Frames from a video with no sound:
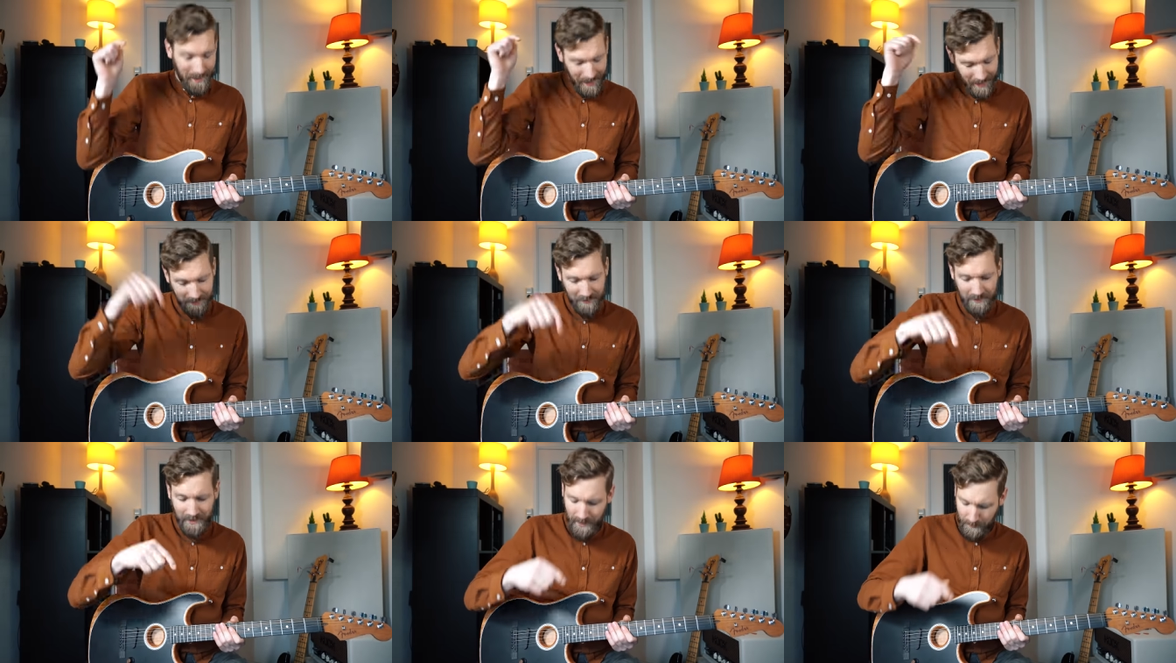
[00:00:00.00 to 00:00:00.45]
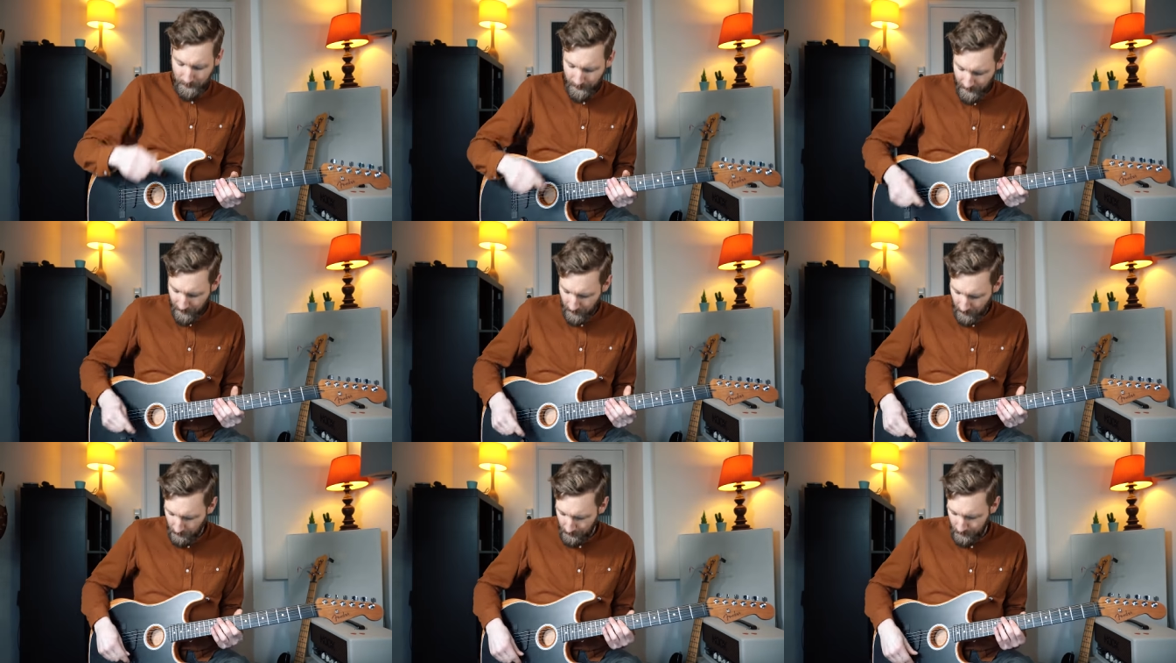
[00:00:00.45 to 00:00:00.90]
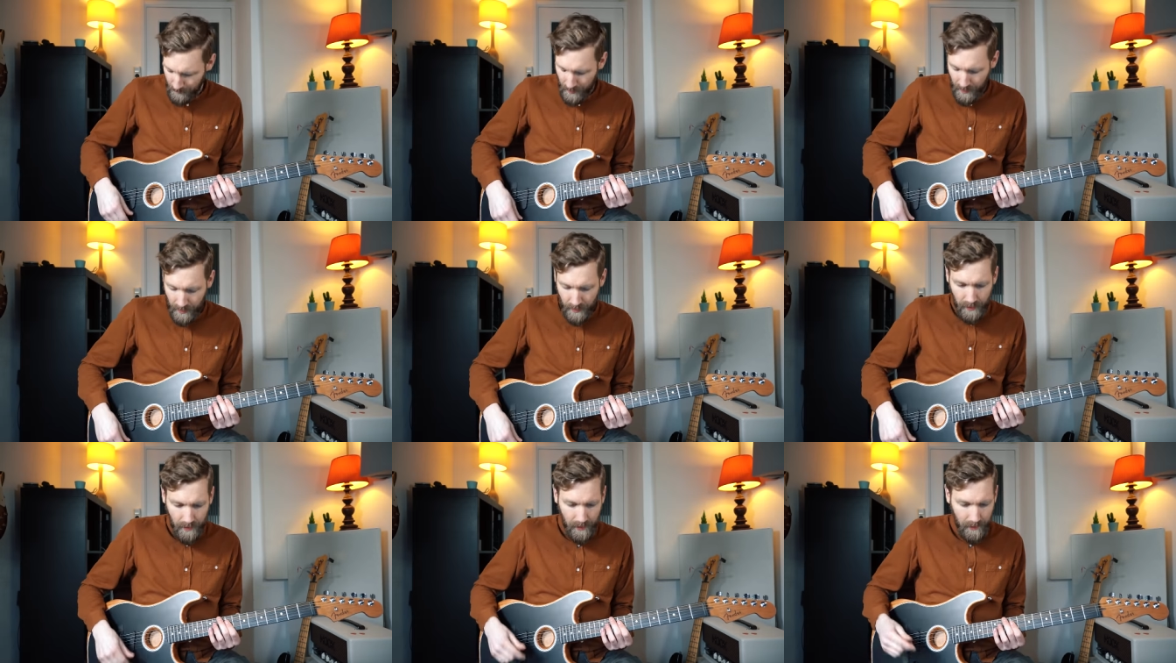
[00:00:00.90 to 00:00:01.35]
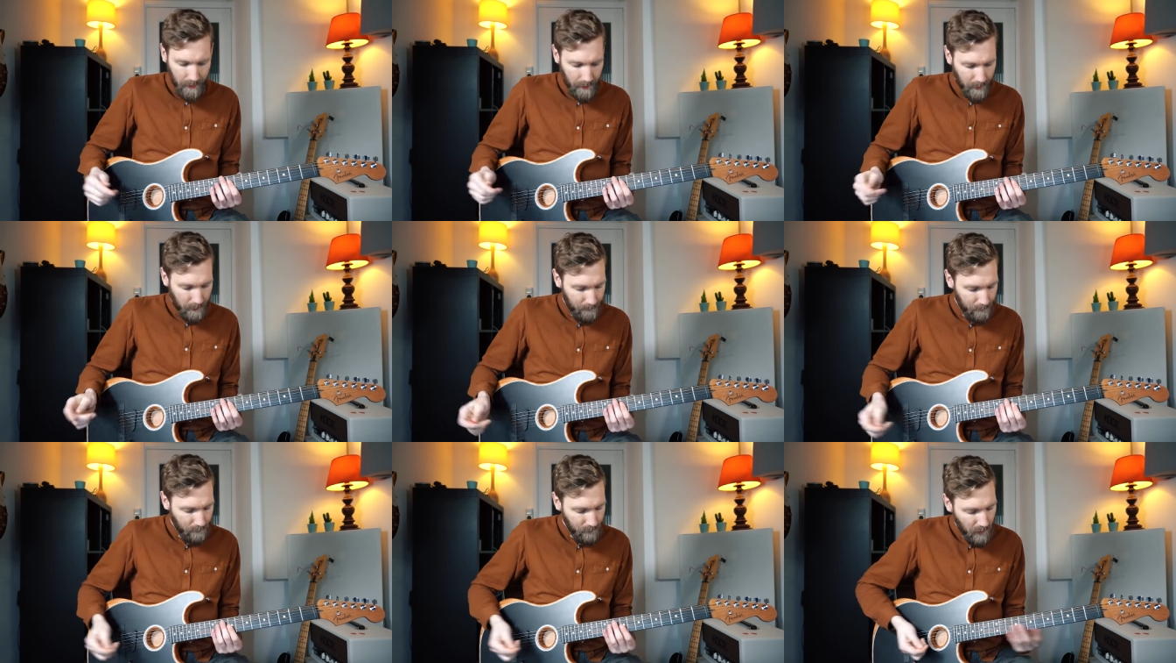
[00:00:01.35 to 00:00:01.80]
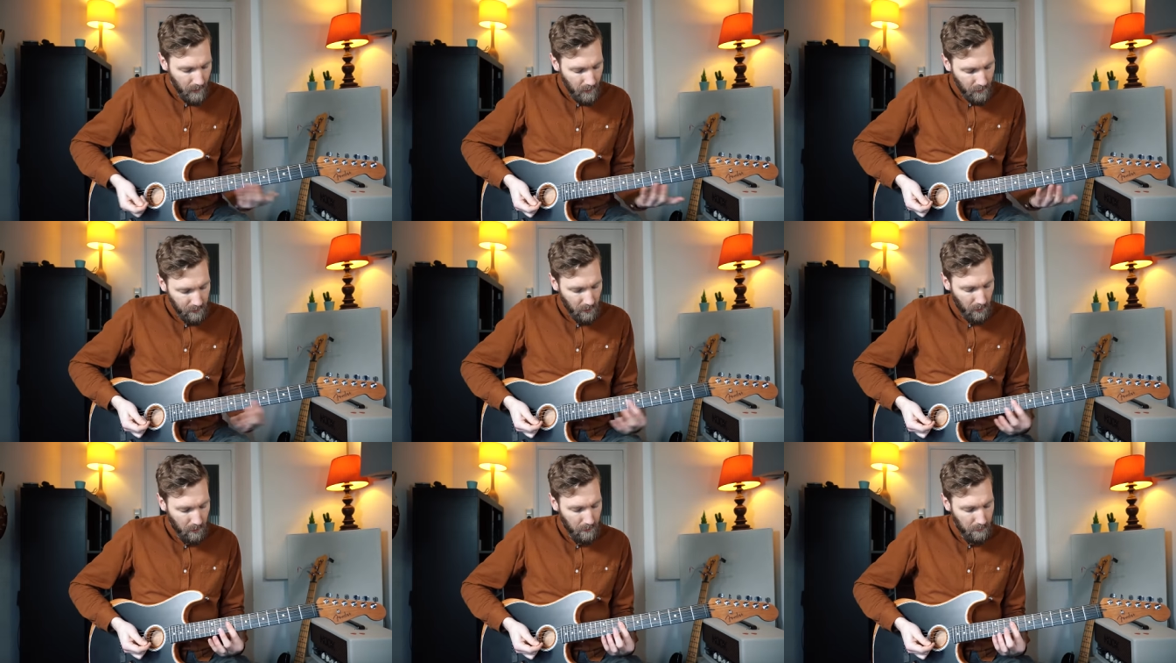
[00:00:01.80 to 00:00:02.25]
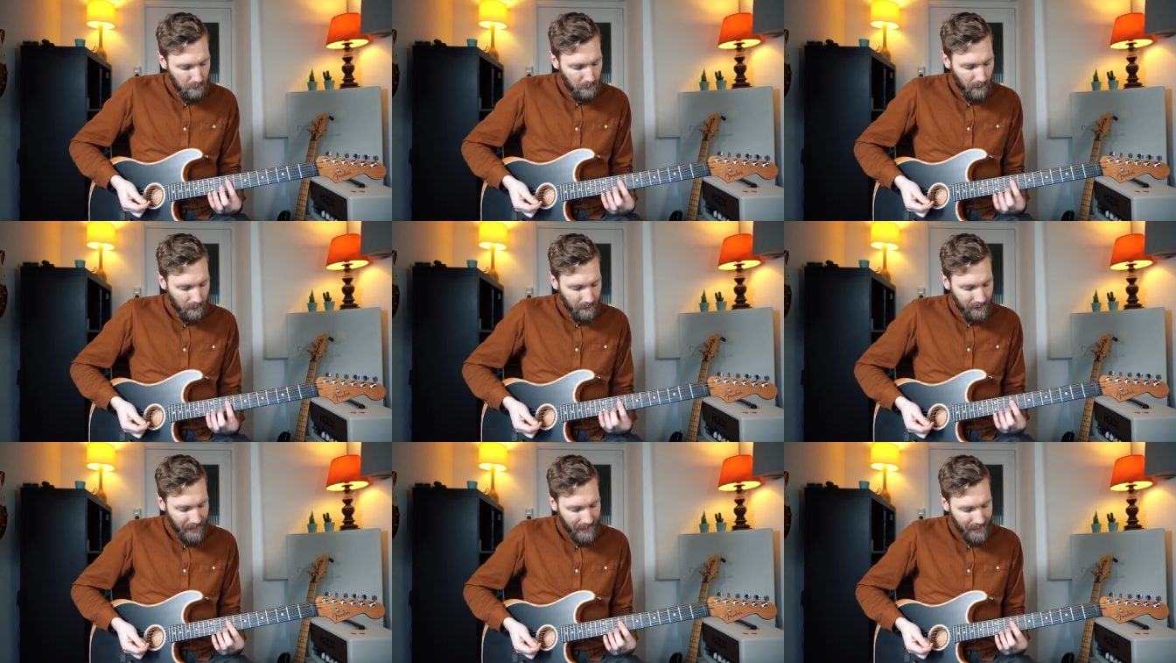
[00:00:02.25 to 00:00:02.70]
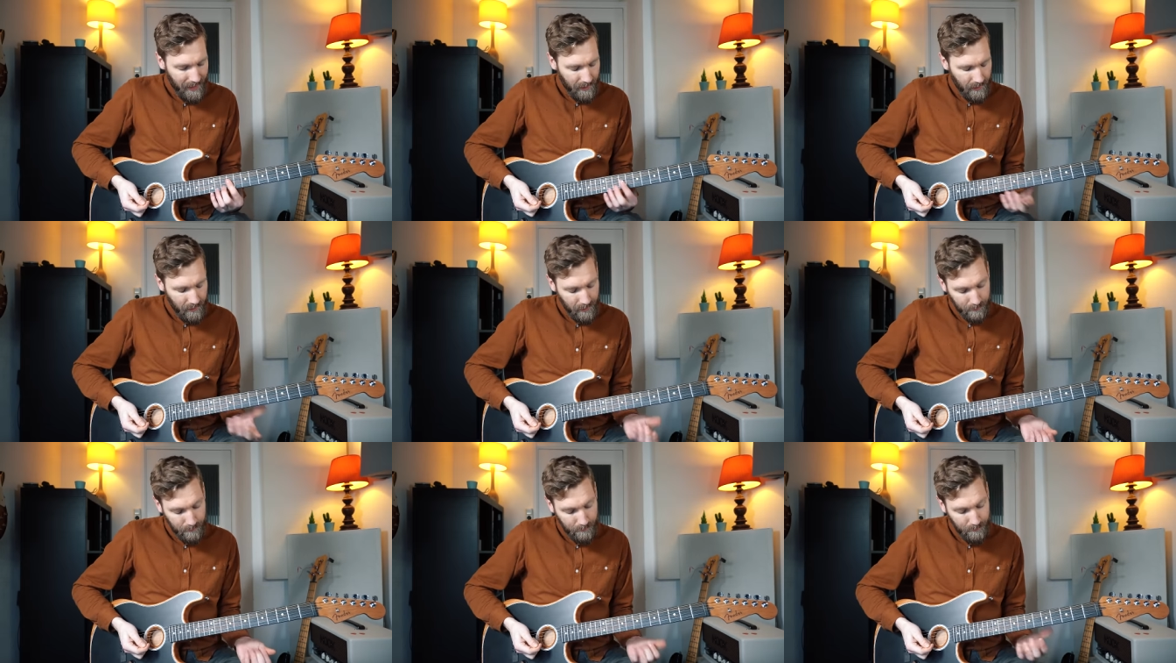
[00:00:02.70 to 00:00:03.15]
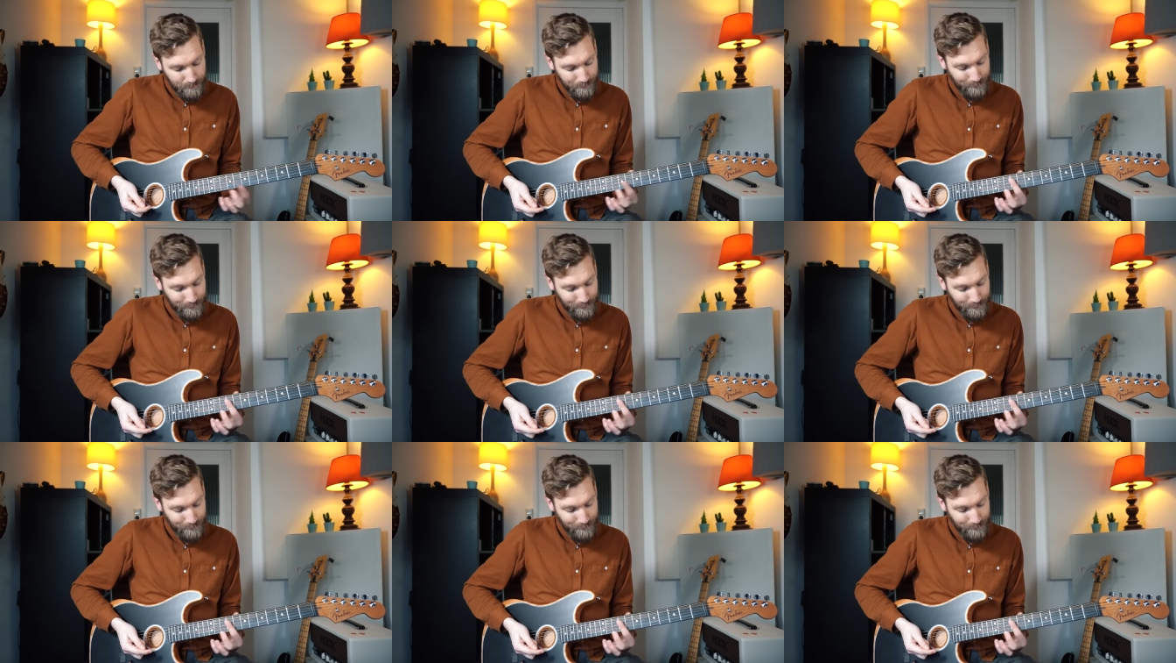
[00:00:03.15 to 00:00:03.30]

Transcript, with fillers: It's linked below. Um, so bar nine, um,